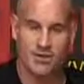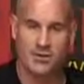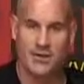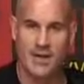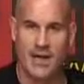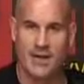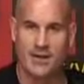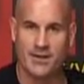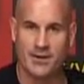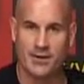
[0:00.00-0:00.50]

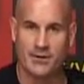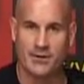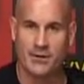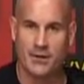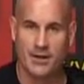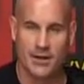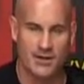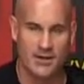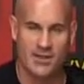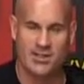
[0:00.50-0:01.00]
can do,
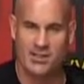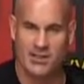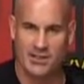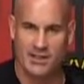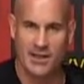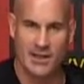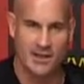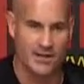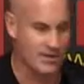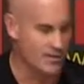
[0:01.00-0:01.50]
initially
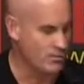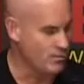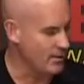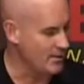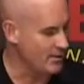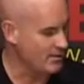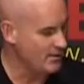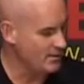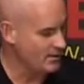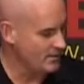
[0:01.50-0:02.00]
get this
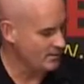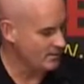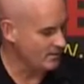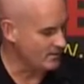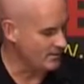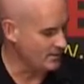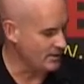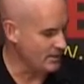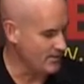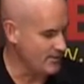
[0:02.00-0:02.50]
one,
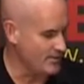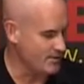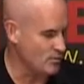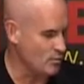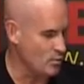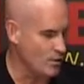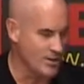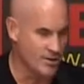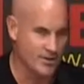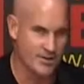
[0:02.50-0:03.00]
just keep it to
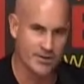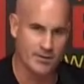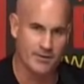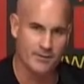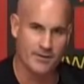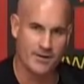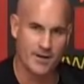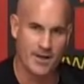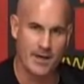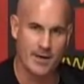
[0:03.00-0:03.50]
1 and 2
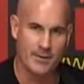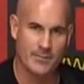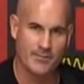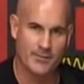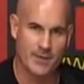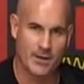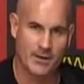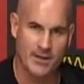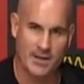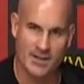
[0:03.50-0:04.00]
for now.
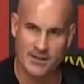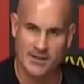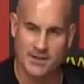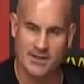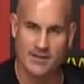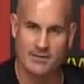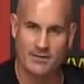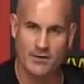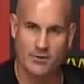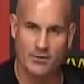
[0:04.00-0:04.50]
Okay, so
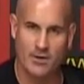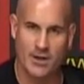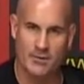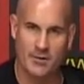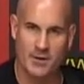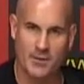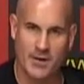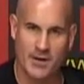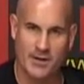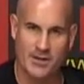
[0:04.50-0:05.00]
let's have a little go
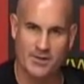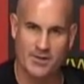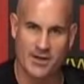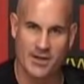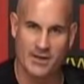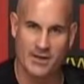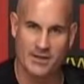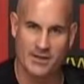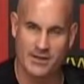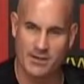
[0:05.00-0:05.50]
with the backing
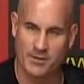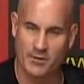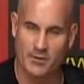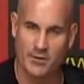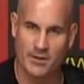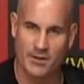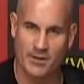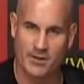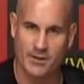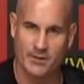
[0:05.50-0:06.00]
track and see what
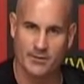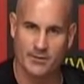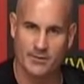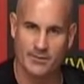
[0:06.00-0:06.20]
we can do.